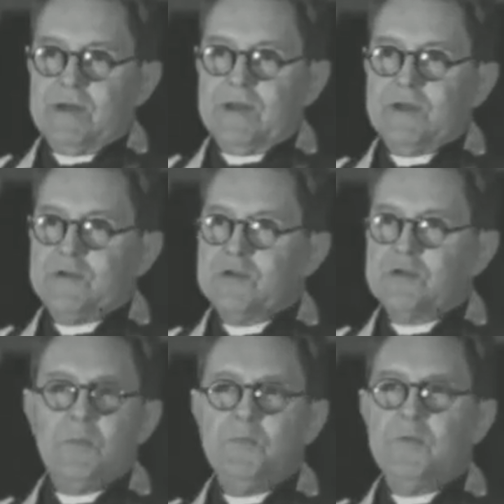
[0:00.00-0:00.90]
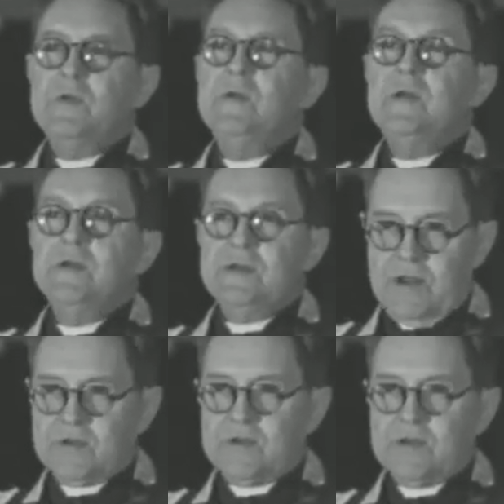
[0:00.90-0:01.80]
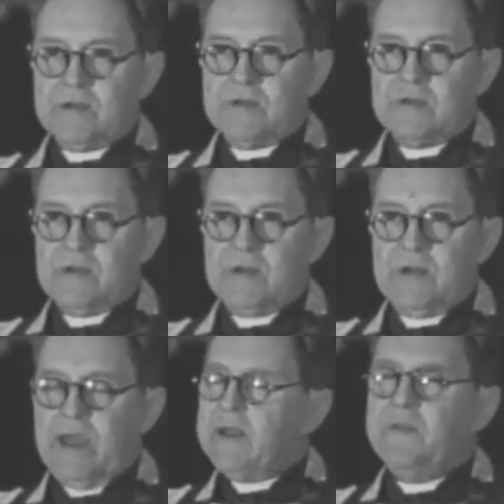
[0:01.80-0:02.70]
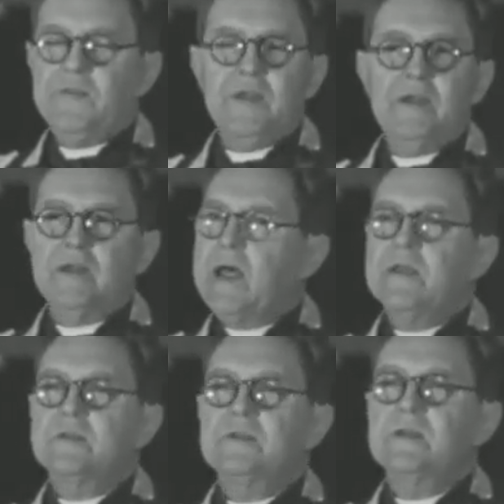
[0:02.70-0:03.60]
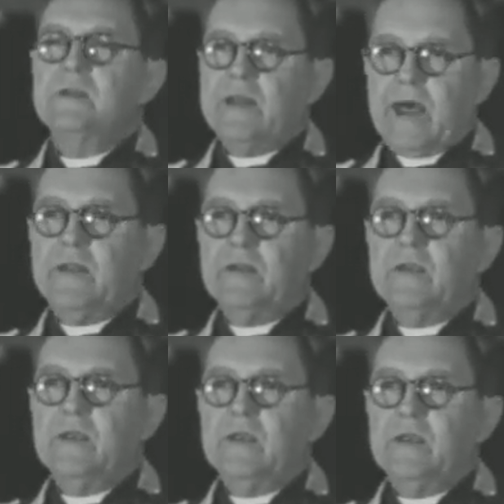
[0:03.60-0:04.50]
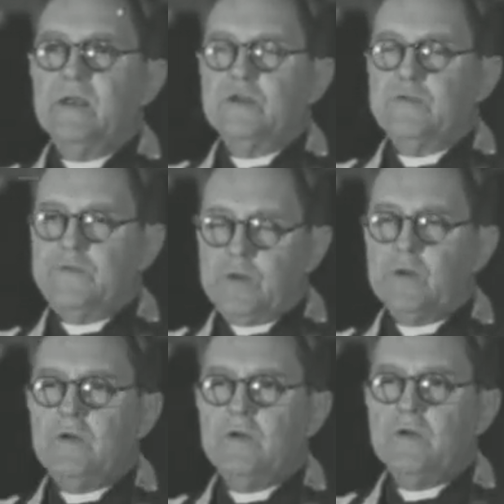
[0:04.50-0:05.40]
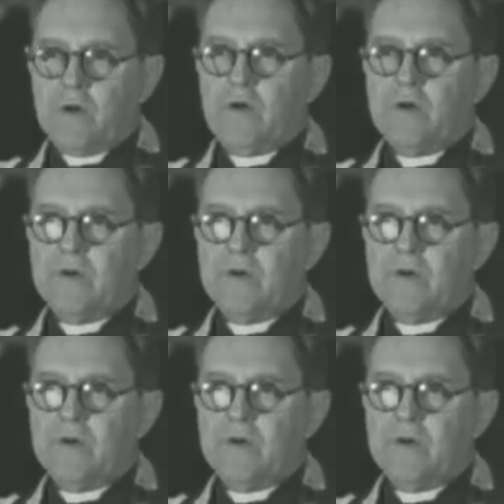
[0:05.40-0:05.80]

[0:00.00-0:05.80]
is simple justice. Anything less than that is futile talk.